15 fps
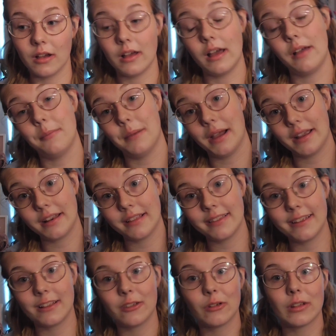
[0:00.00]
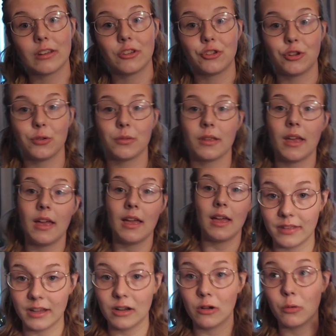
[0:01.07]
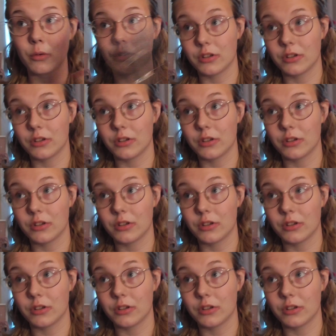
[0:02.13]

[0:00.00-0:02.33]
at mine at least, you get to choose there or